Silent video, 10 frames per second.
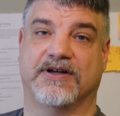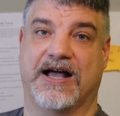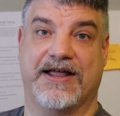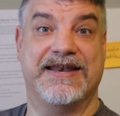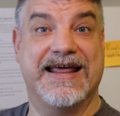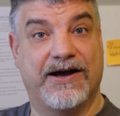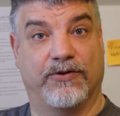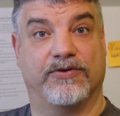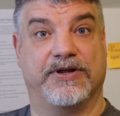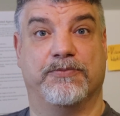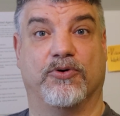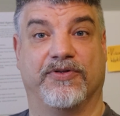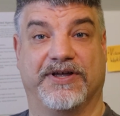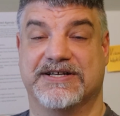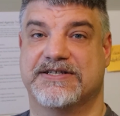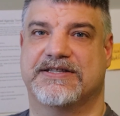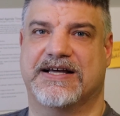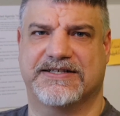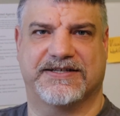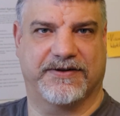And now the important thing is
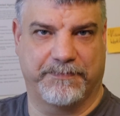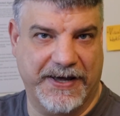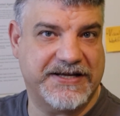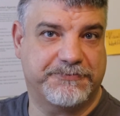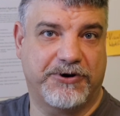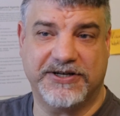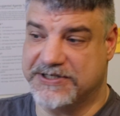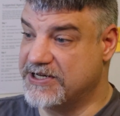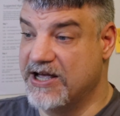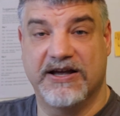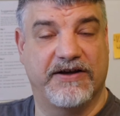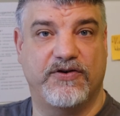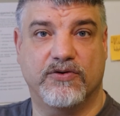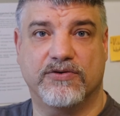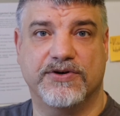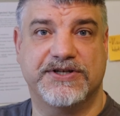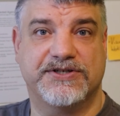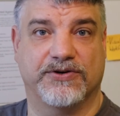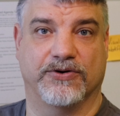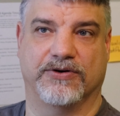that's best practice. If you're going to
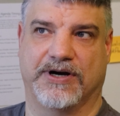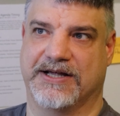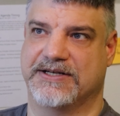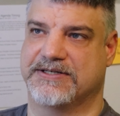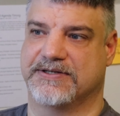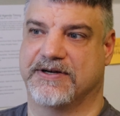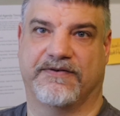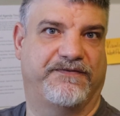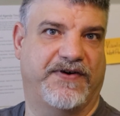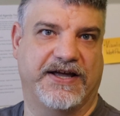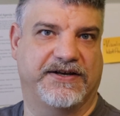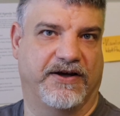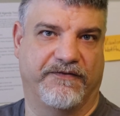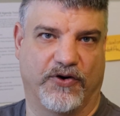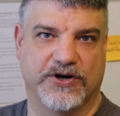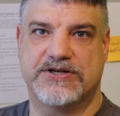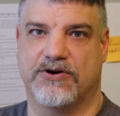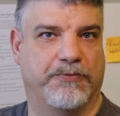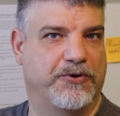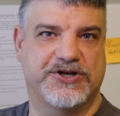go and fight a forest or
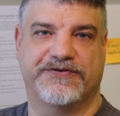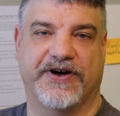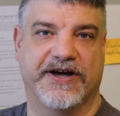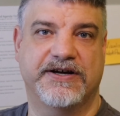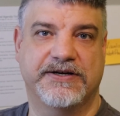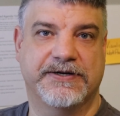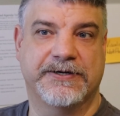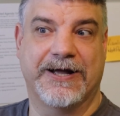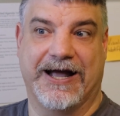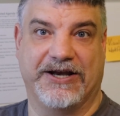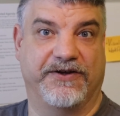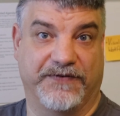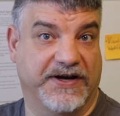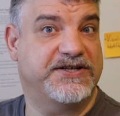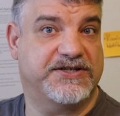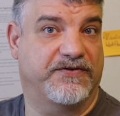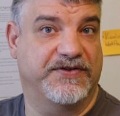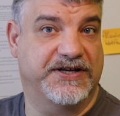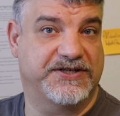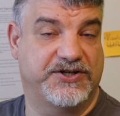a bush fire and you find yourself in
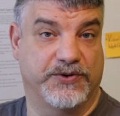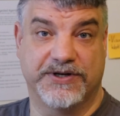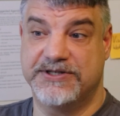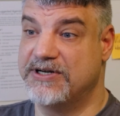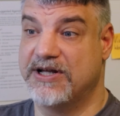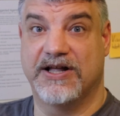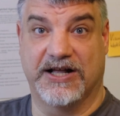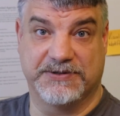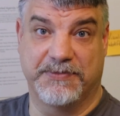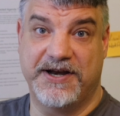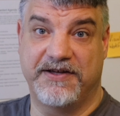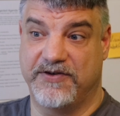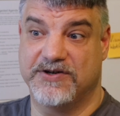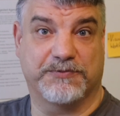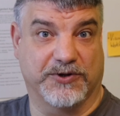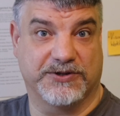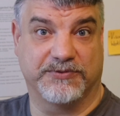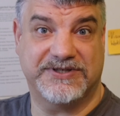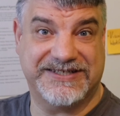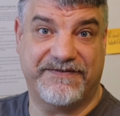that situation, as many of you as possible
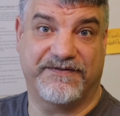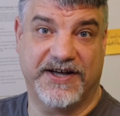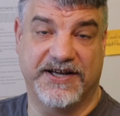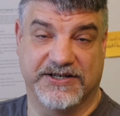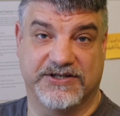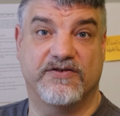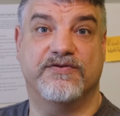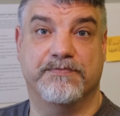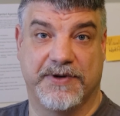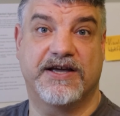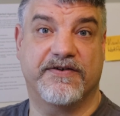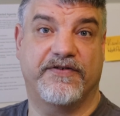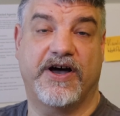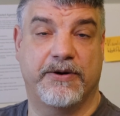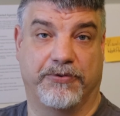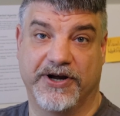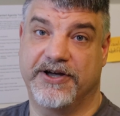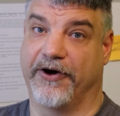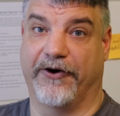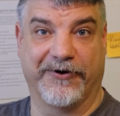set fire to stuff, make a fire break,
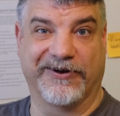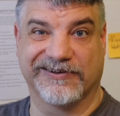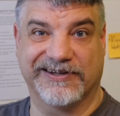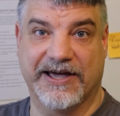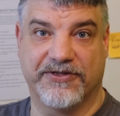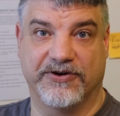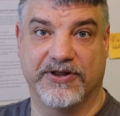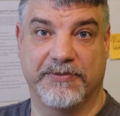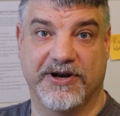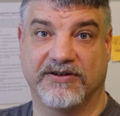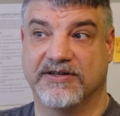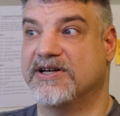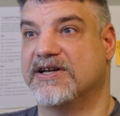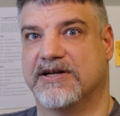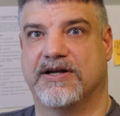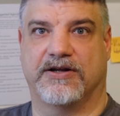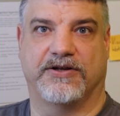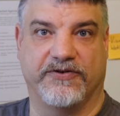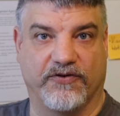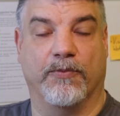huddle together in the middle.
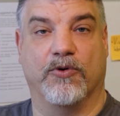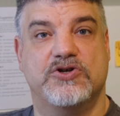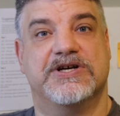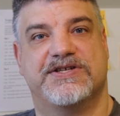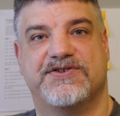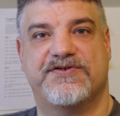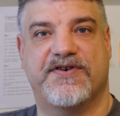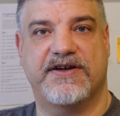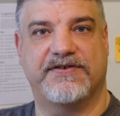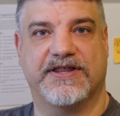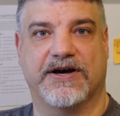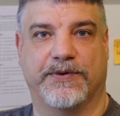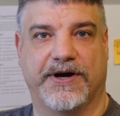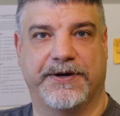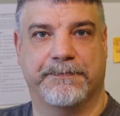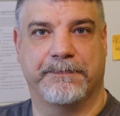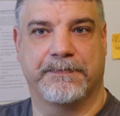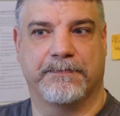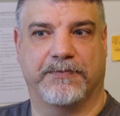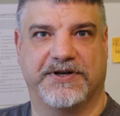You've got chance of surviving that way.
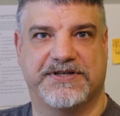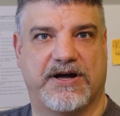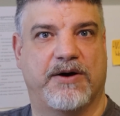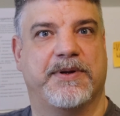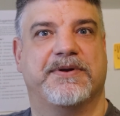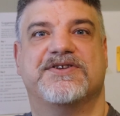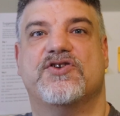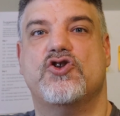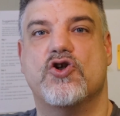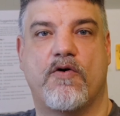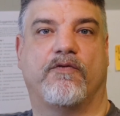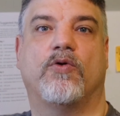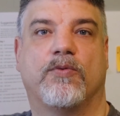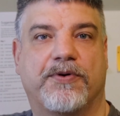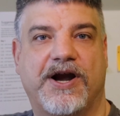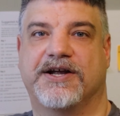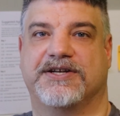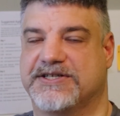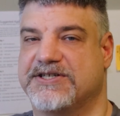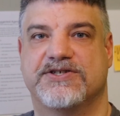But you say, I mean, it's a novel
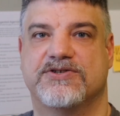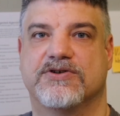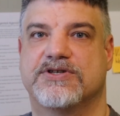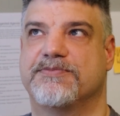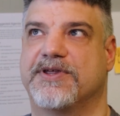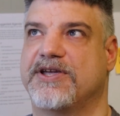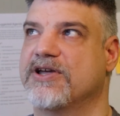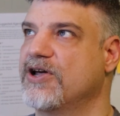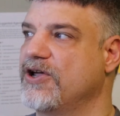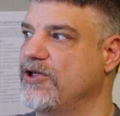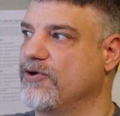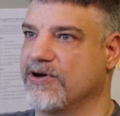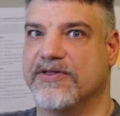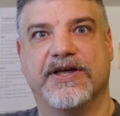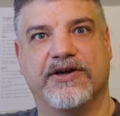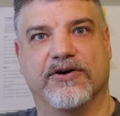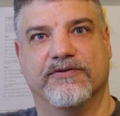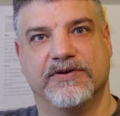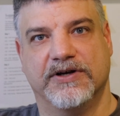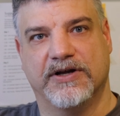practice. It's not something you're going to think
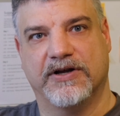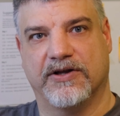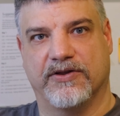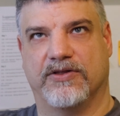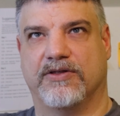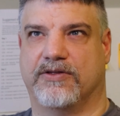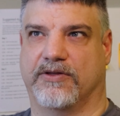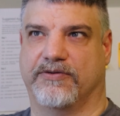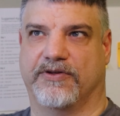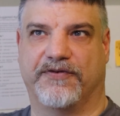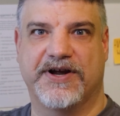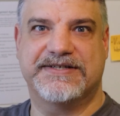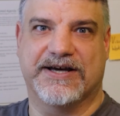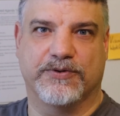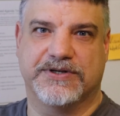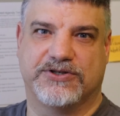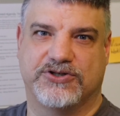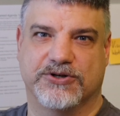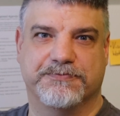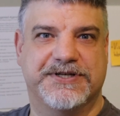of. The phrase that always
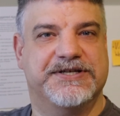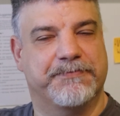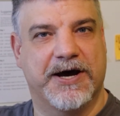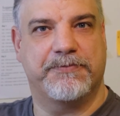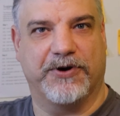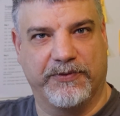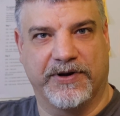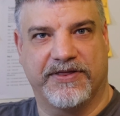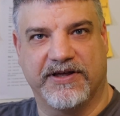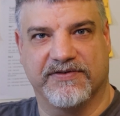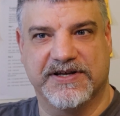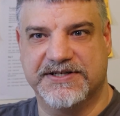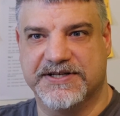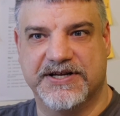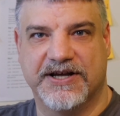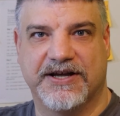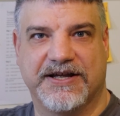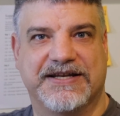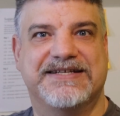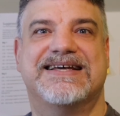jumps into my brain when I think of this is,
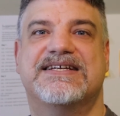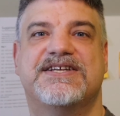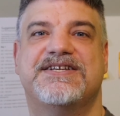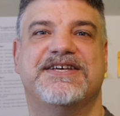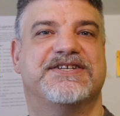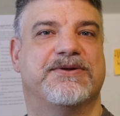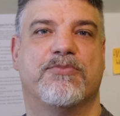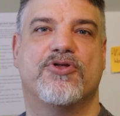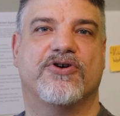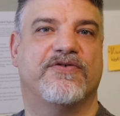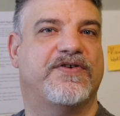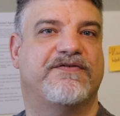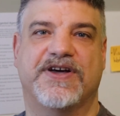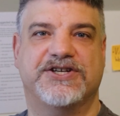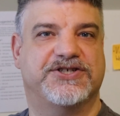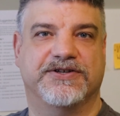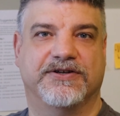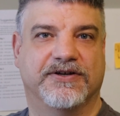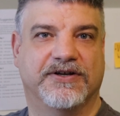necessity is the mother of invention.